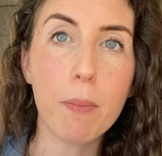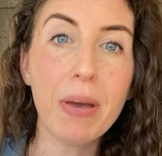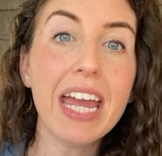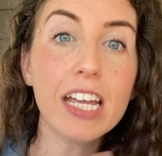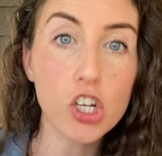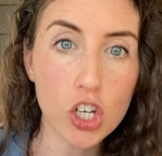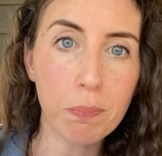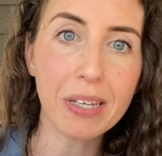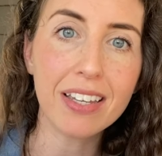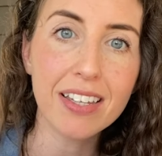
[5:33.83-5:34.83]
paying
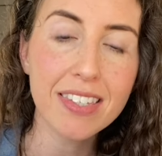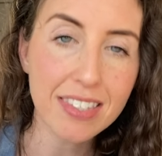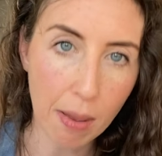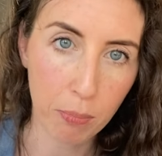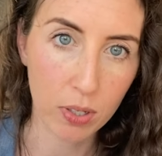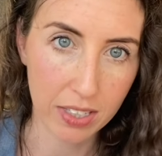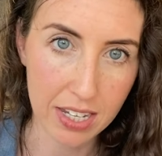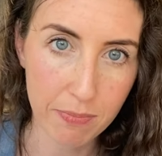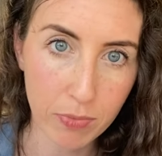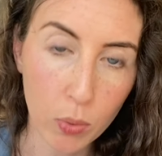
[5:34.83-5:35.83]
shipping
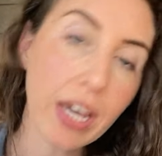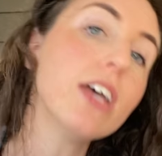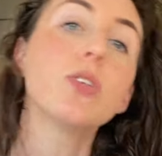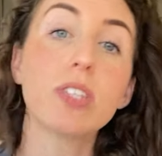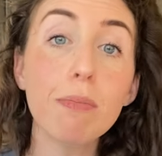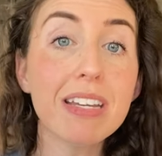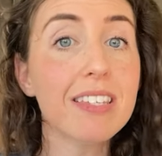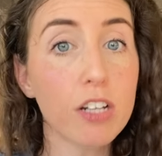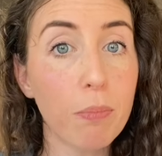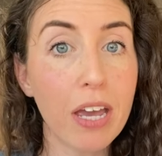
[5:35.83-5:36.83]
separately, okay? So
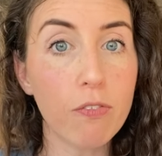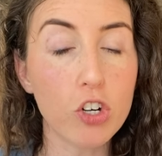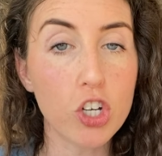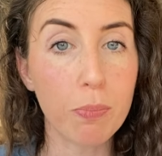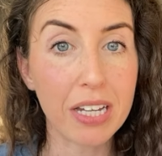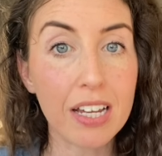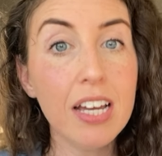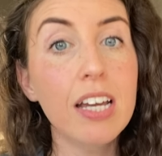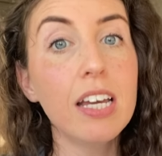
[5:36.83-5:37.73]
somebody's still paying for shipping.